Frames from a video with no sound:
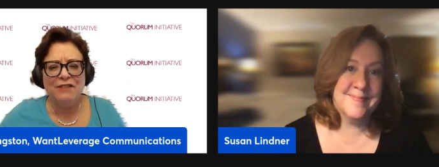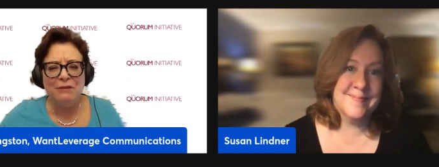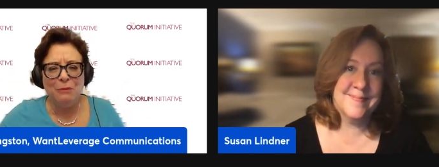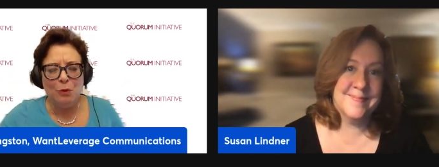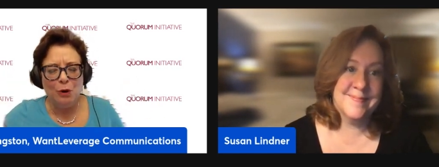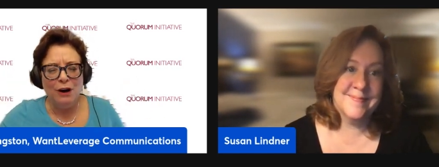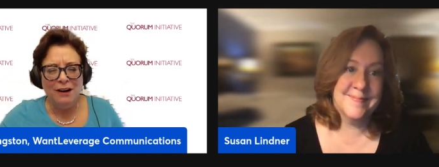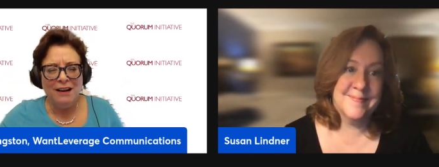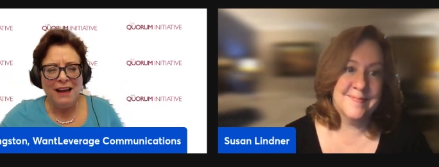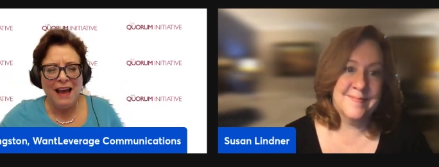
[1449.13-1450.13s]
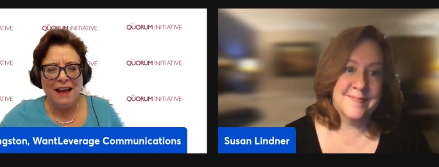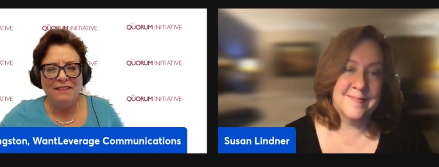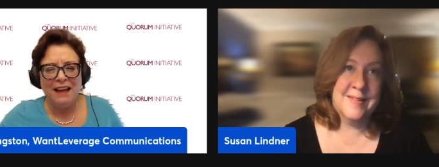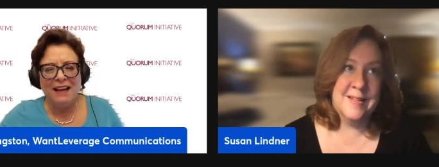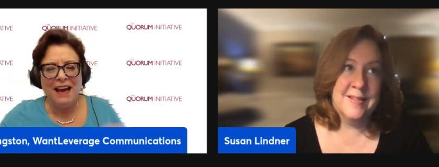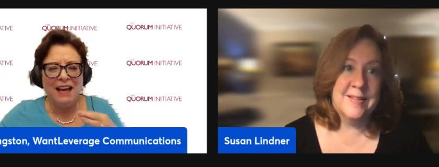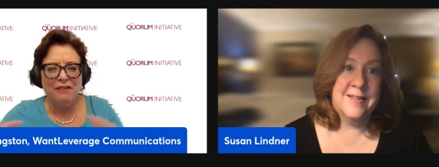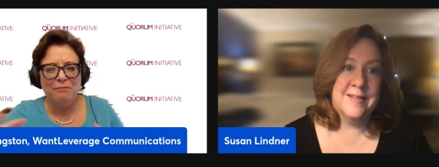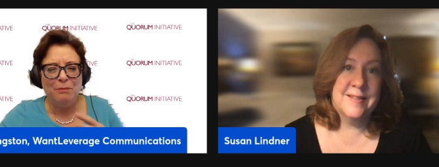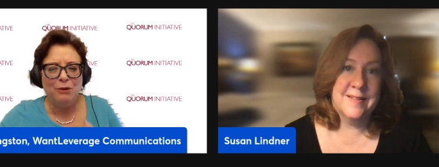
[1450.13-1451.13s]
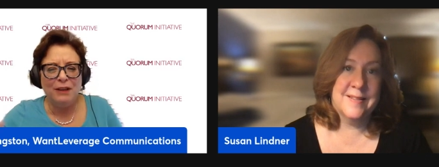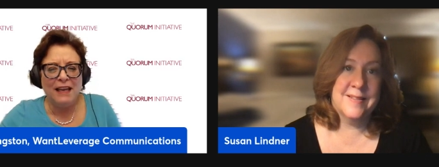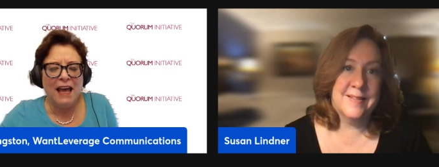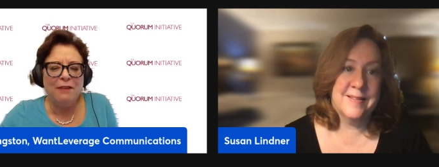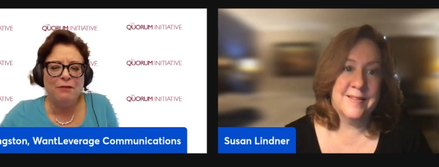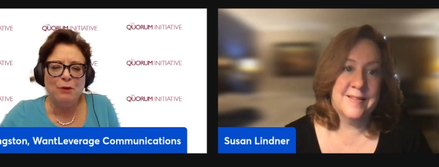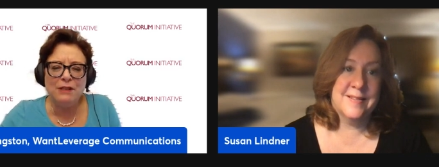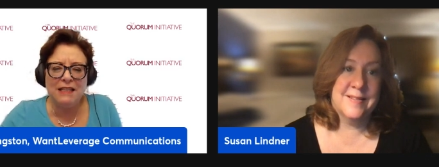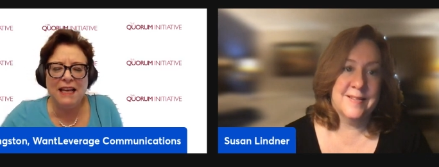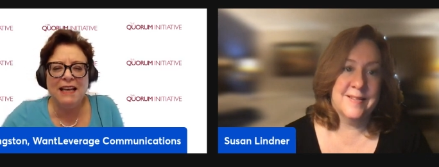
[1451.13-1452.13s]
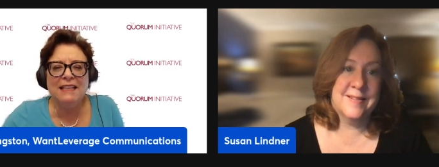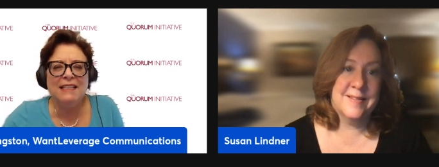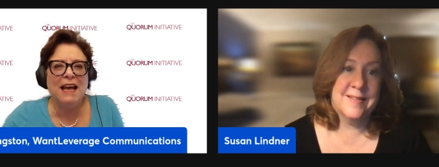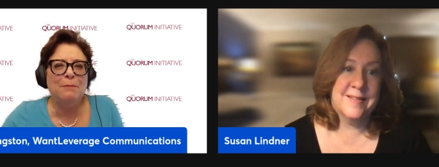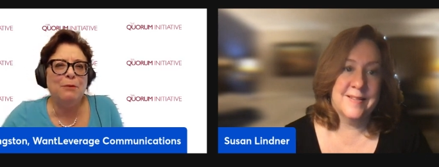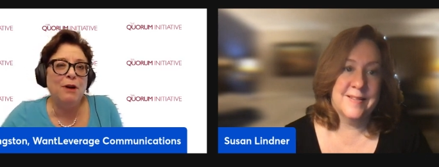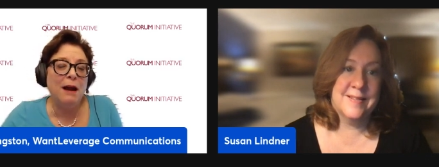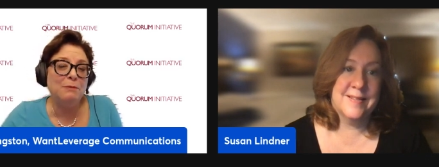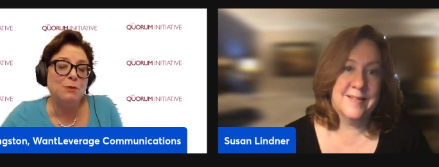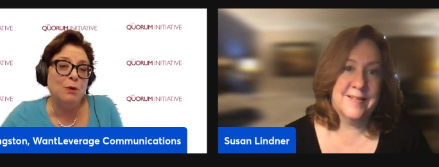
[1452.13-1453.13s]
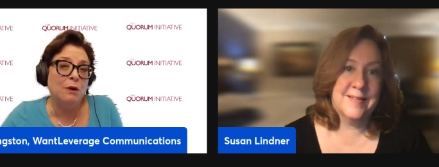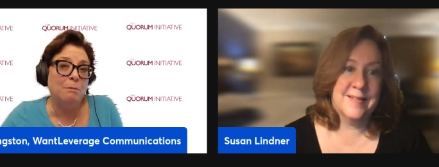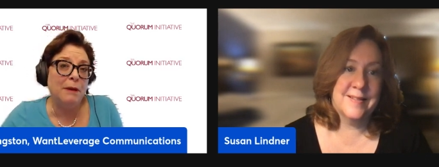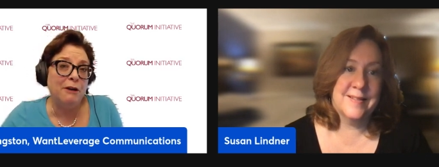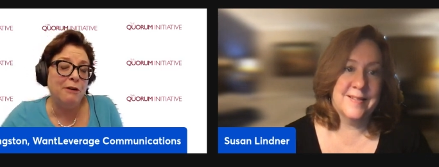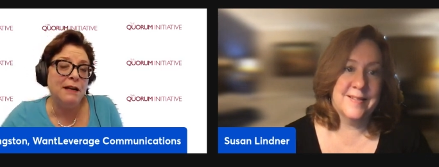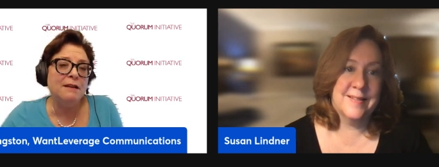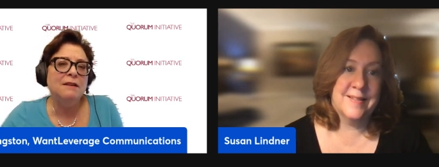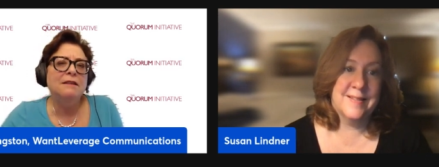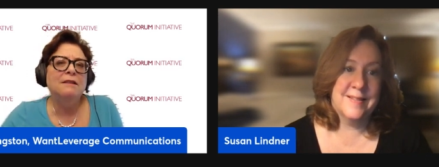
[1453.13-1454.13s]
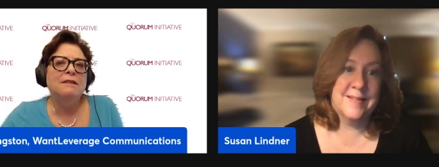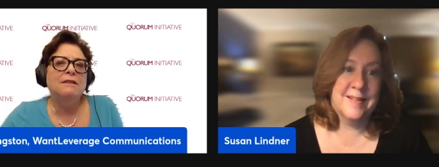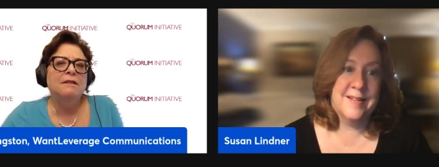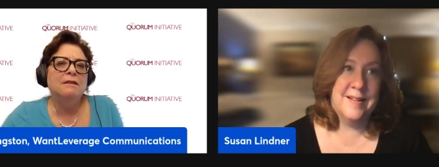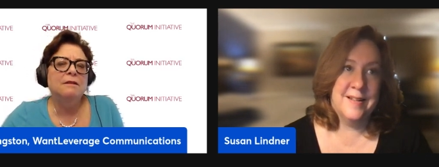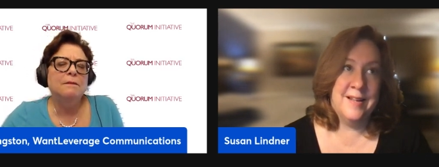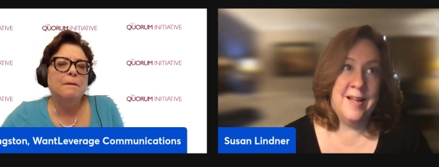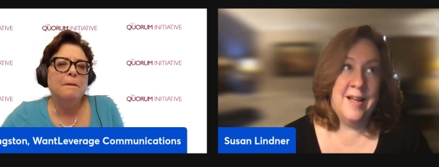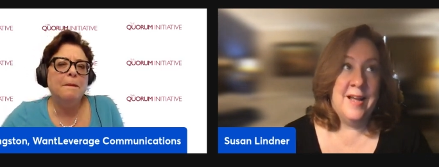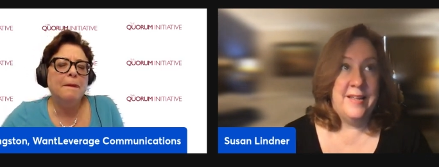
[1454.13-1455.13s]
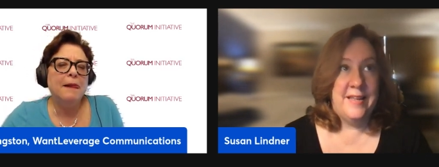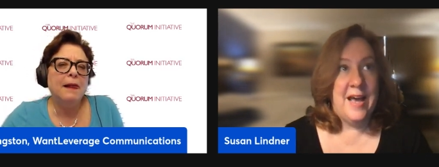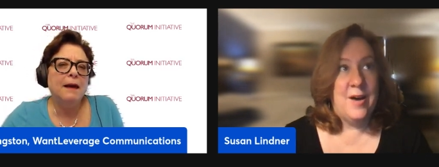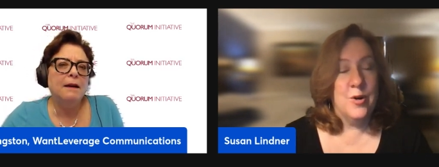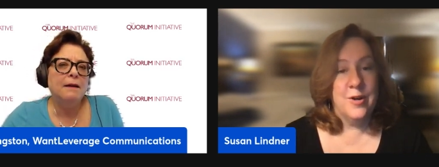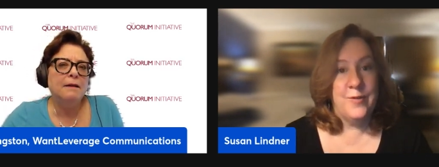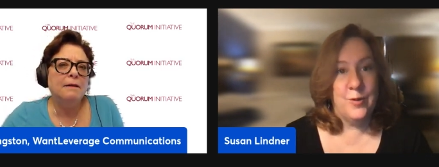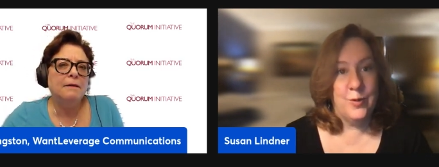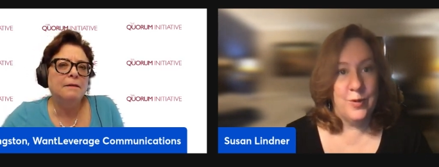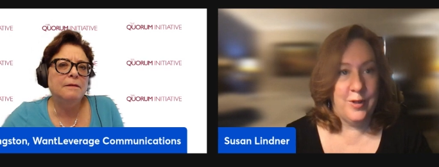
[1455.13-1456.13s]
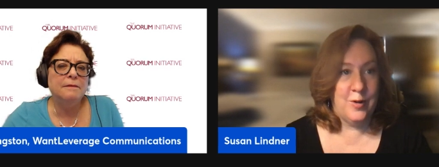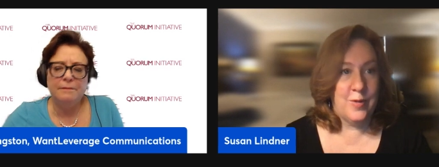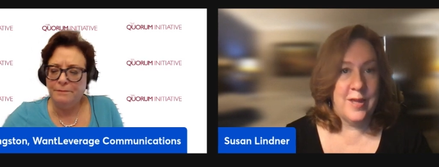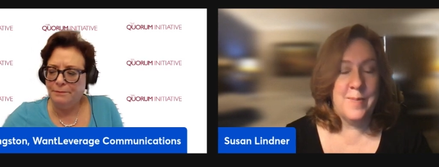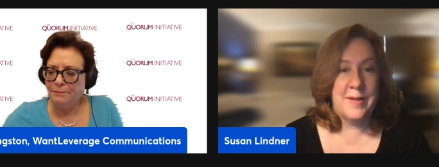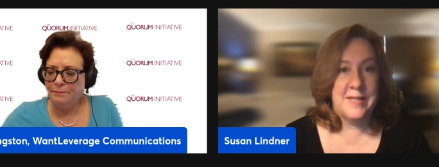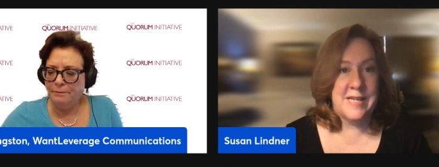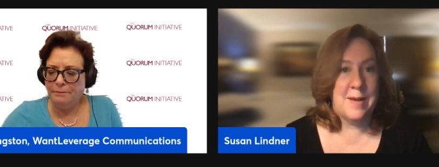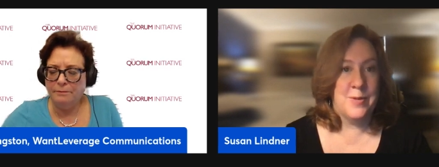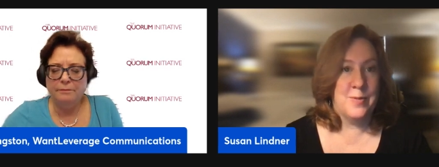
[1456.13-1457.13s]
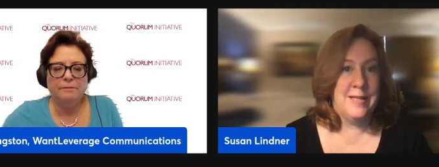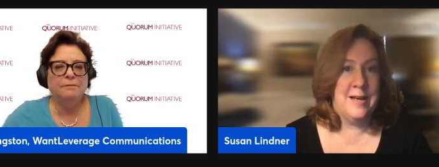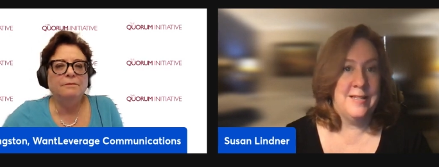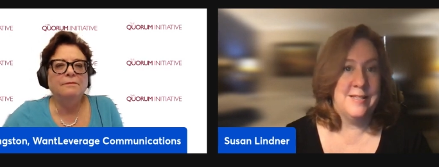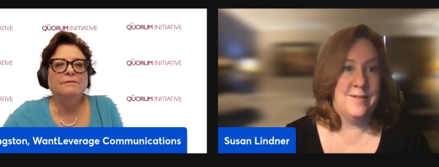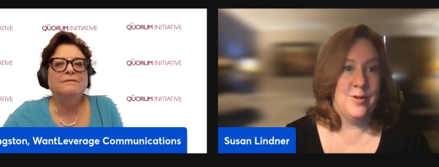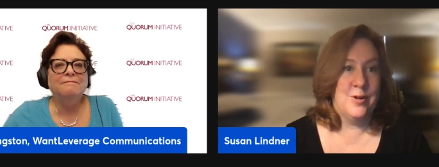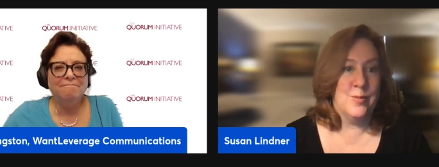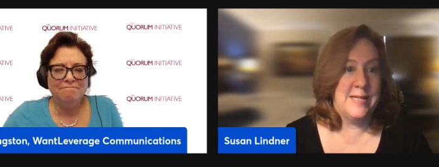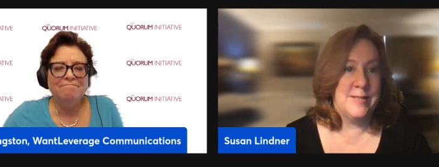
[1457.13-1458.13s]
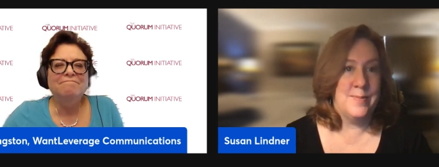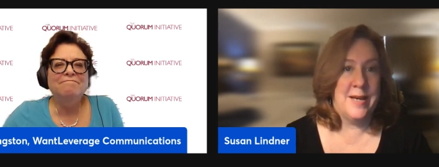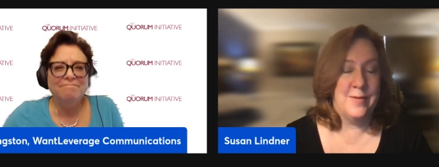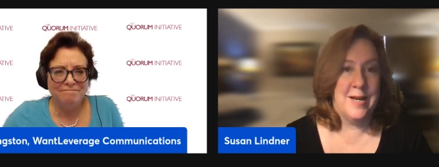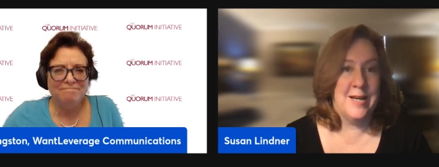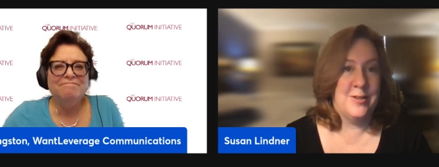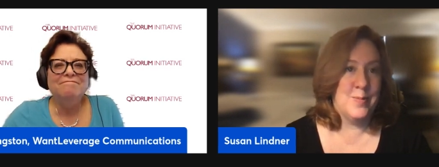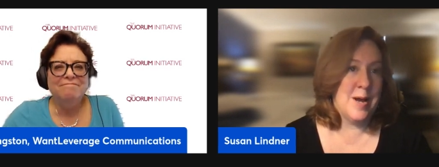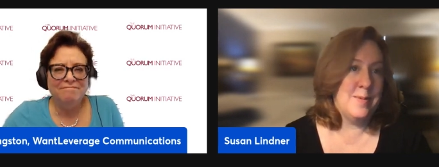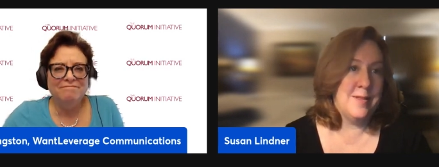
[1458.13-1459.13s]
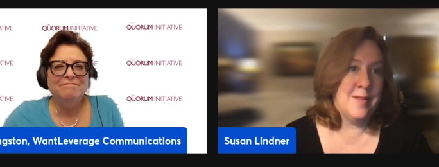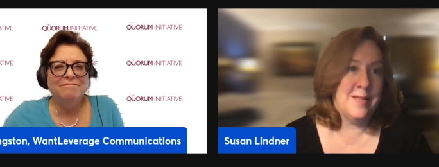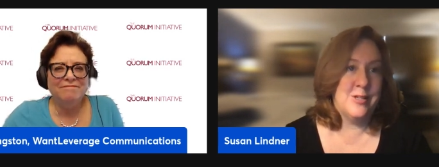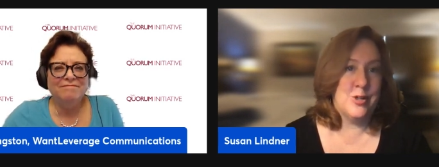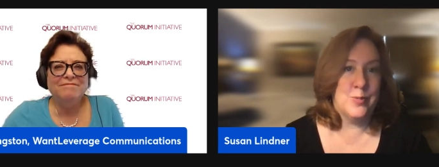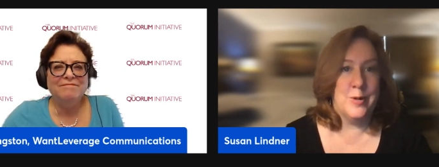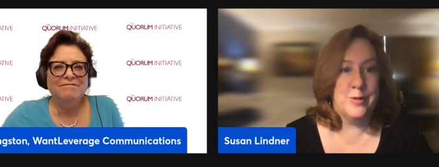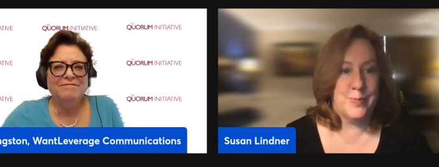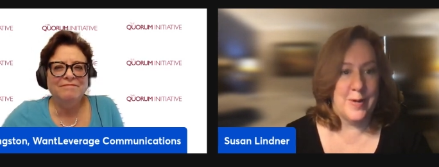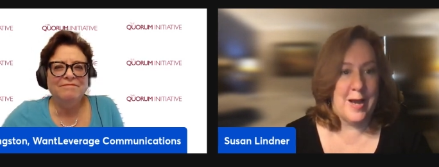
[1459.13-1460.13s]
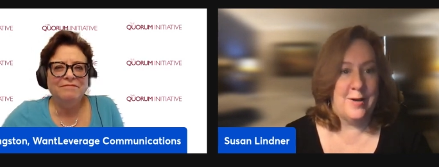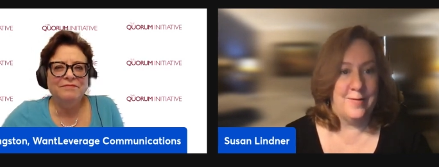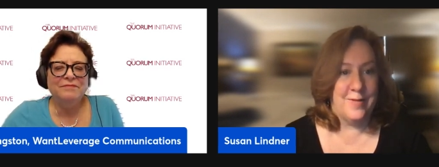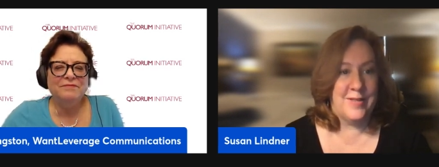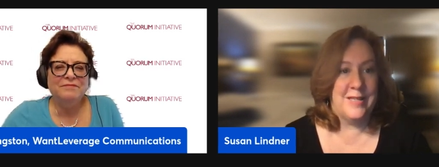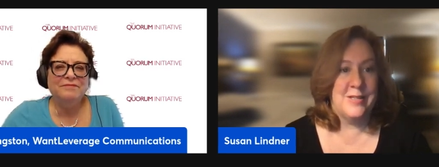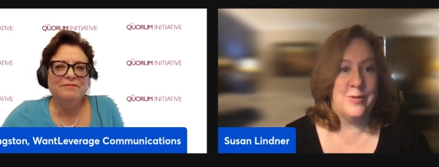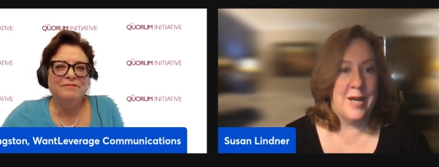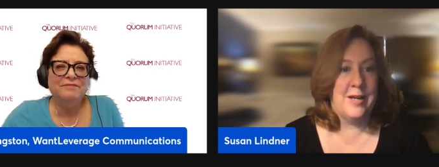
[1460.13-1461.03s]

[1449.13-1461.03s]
Speaker 1: more and then kind of pulling out those things that perhaps were buried?
Speaker 2: Yeah, or if you, you know, think about the top 3 lines of your resume, right? They're probably the things you're most proud of, the things you got